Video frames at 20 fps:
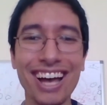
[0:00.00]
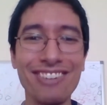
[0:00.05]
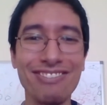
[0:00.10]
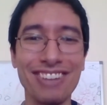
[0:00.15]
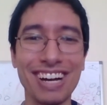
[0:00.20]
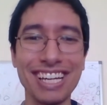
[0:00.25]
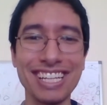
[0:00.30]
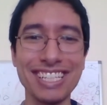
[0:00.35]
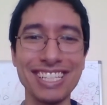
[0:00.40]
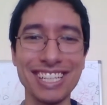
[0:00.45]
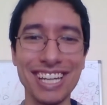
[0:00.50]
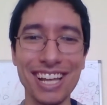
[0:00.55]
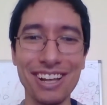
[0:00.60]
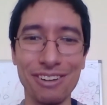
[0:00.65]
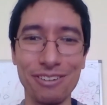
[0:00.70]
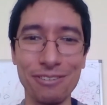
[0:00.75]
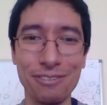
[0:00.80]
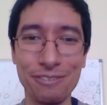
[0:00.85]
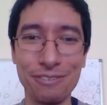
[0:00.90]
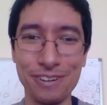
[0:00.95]
my
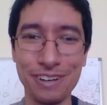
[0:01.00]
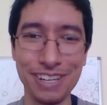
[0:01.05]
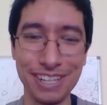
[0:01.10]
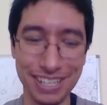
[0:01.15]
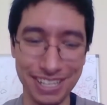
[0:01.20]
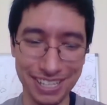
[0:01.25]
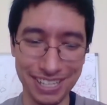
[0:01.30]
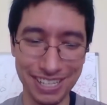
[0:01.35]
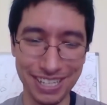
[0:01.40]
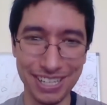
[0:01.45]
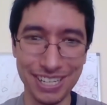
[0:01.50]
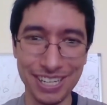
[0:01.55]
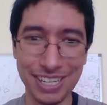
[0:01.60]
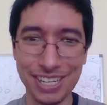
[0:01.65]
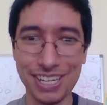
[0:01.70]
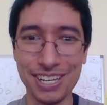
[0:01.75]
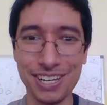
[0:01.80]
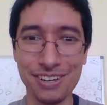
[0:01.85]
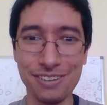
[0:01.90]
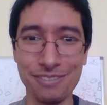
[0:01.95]
shelf
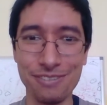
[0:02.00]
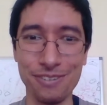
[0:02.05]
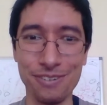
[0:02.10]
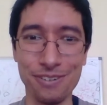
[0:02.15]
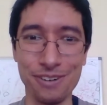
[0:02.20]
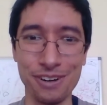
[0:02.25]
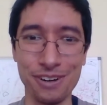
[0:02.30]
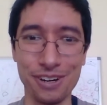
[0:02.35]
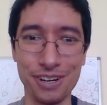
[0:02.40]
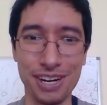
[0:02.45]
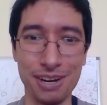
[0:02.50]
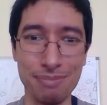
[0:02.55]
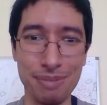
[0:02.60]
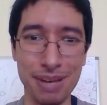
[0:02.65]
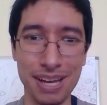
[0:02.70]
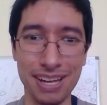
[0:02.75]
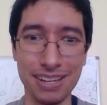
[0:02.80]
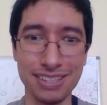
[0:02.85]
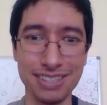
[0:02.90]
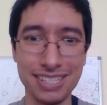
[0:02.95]
for
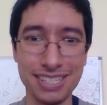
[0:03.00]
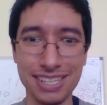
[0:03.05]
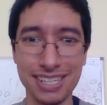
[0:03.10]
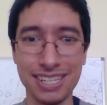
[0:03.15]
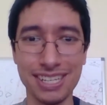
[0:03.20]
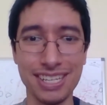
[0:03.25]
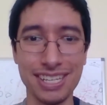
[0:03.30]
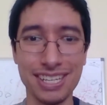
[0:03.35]
about